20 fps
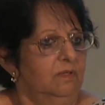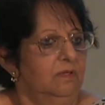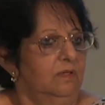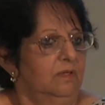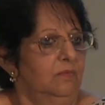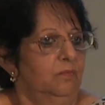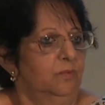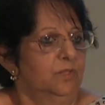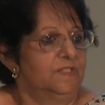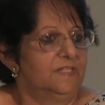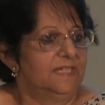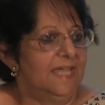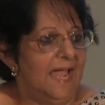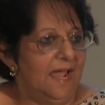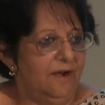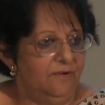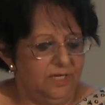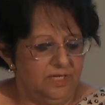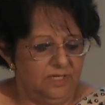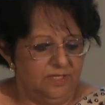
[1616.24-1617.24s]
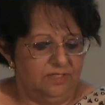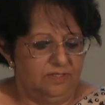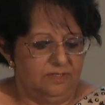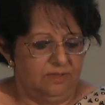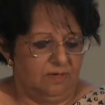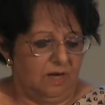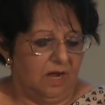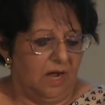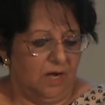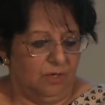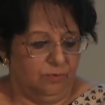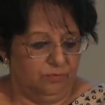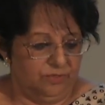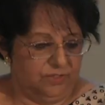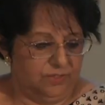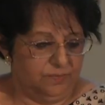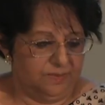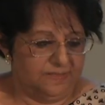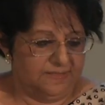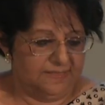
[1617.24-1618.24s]
uh, was carried, how
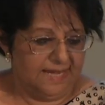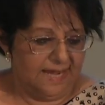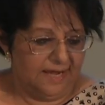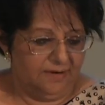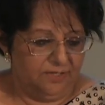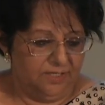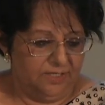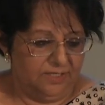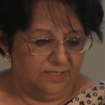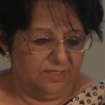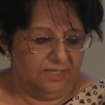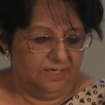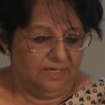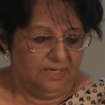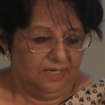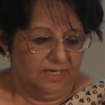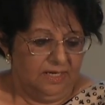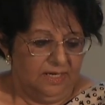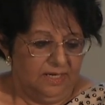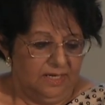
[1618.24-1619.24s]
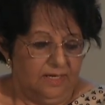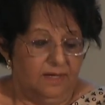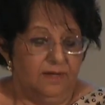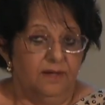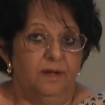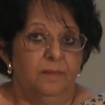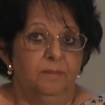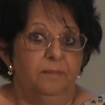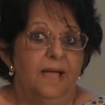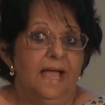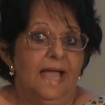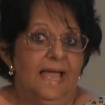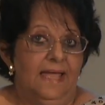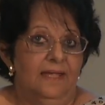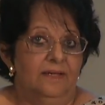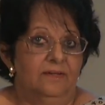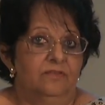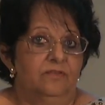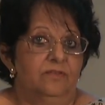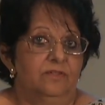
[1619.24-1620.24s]
this was carried, um,
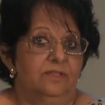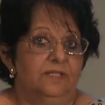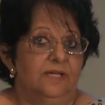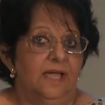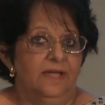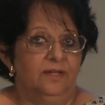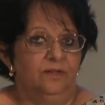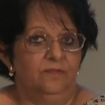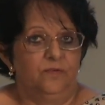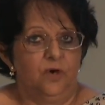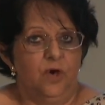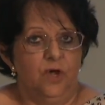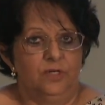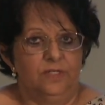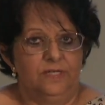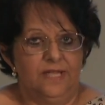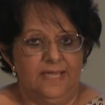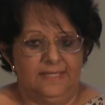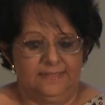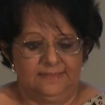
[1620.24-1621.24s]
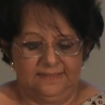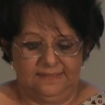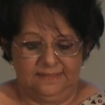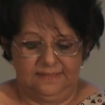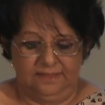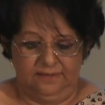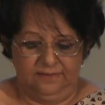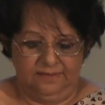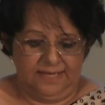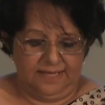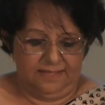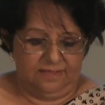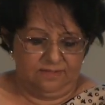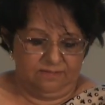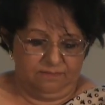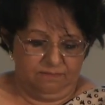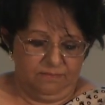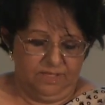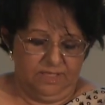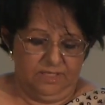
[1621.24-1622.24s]
and the kind of contacts
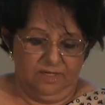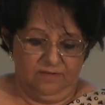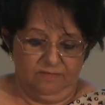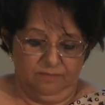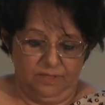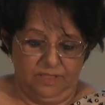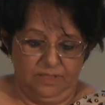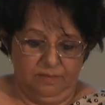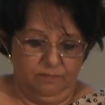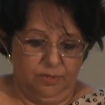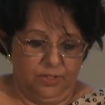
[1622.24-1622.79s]
that may have been